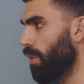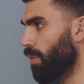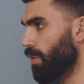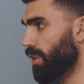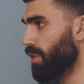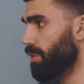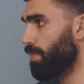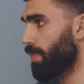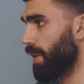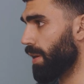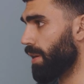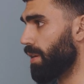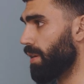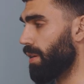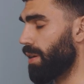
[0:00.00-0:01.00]
we'll just
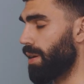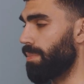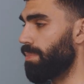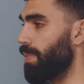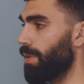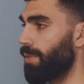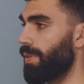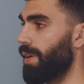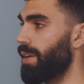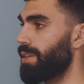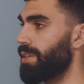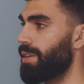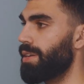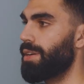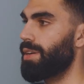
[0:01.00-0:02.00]
pick a bitrate
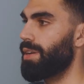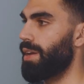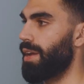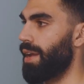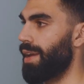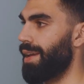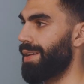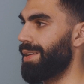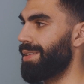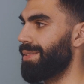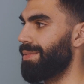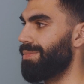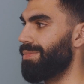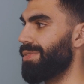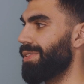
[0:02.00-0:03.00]
and
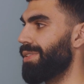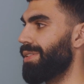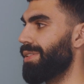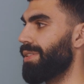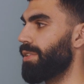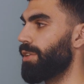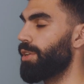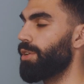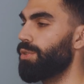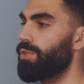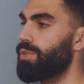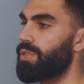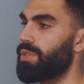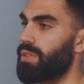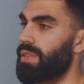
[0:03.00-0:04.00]

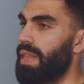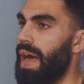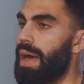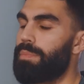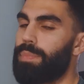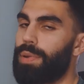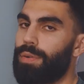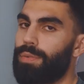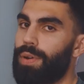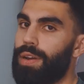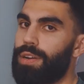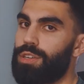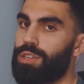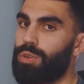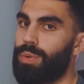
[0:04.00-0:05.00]
use that
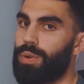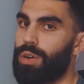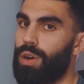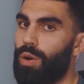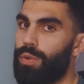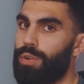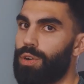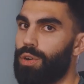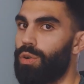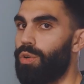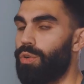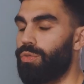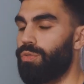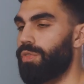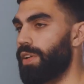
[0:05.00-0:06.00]
bitrate to encode your
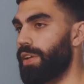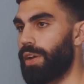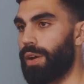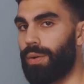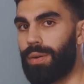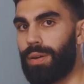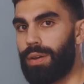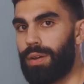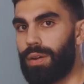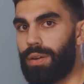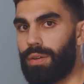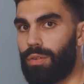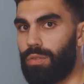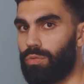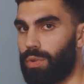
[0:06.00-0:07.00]
whole video,
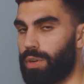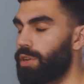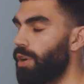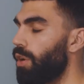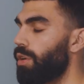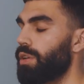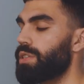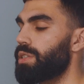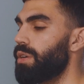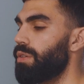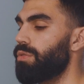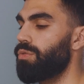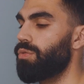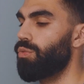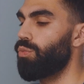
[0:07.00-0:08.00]
regardless
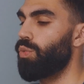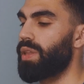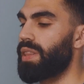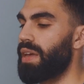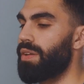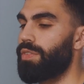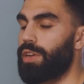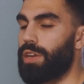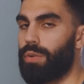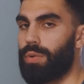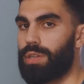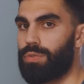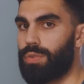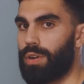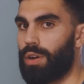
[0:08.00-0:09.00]
of what that video
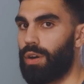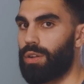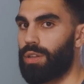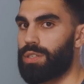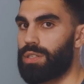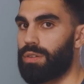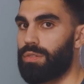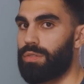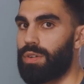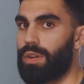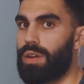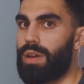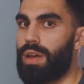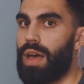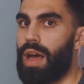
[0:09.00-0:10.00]
is, regardless of
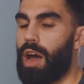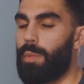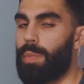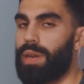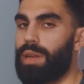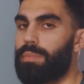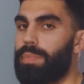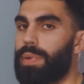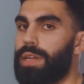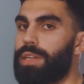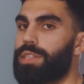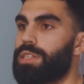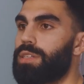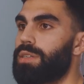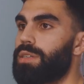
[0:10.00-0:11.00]
how many
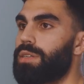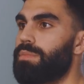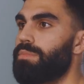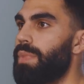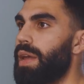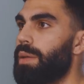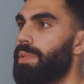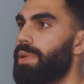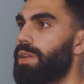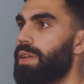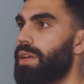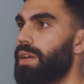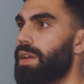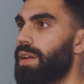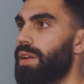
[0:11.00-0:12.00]
bits may be
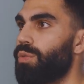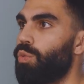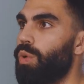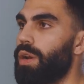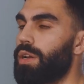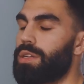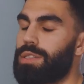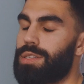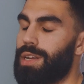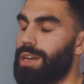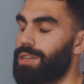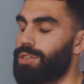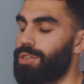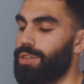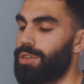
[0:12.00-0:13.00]
needed in one
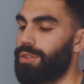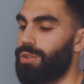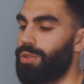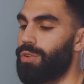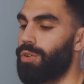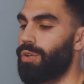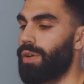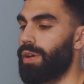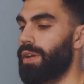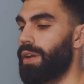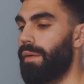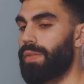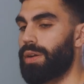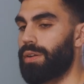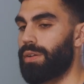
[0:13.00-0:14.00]
section or
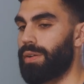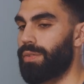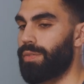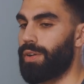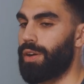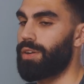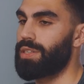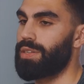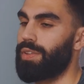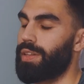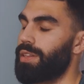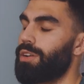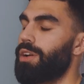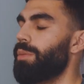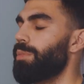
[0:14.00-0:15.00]
another, and regardless of like
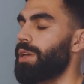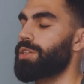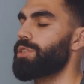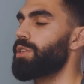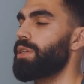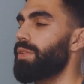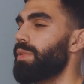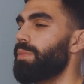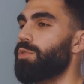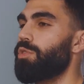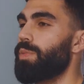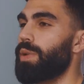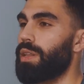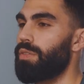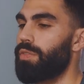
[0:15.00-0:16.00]
the complexity of the
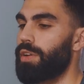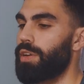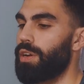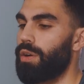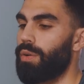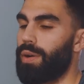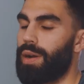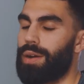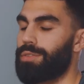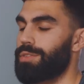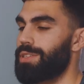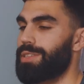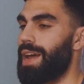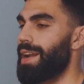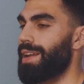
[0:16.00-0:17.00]
movement in the video or how
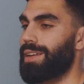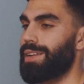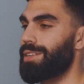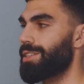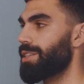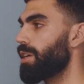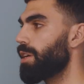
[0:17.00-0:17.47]
static it is.